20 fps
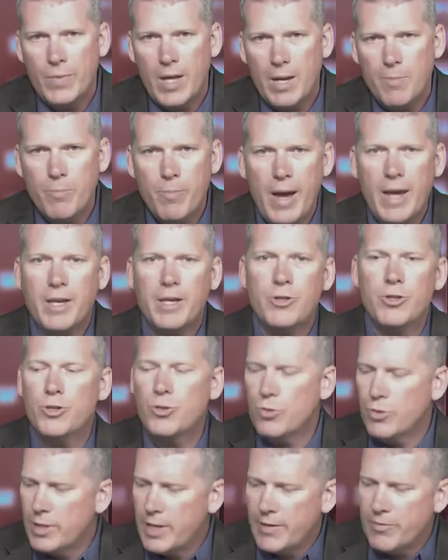and making
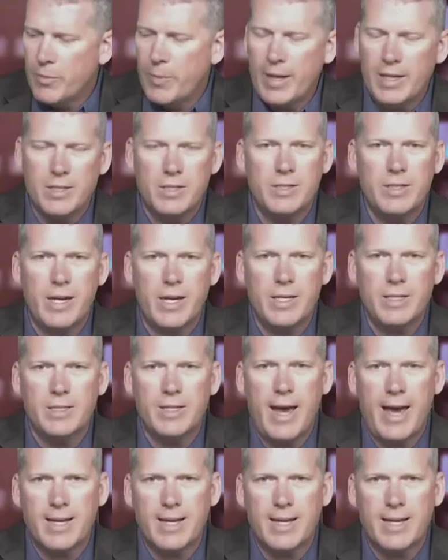sure that everybody stays